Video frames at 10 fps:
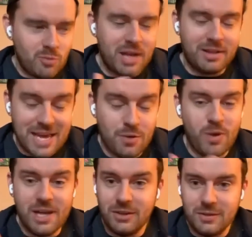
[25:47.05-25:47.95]
well, it
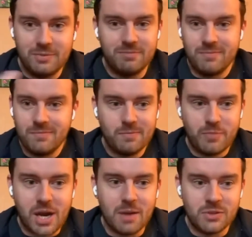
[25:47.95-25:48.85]
will
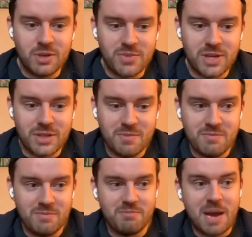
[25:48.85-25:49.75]
become something that
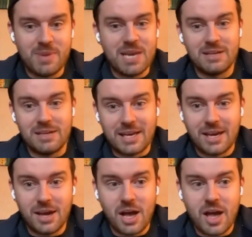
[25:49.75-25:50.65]
might be
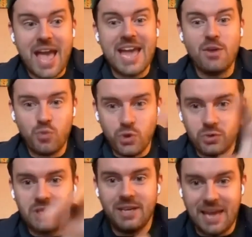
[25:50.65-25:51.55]
a
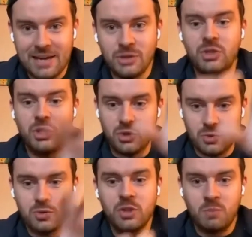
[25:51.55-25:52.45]
route
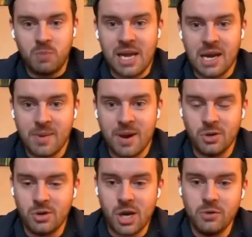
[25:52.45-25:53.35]
into speaking
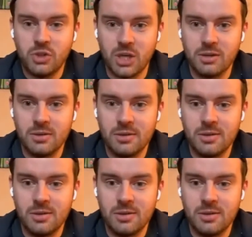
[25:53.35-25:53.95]
about your coaching.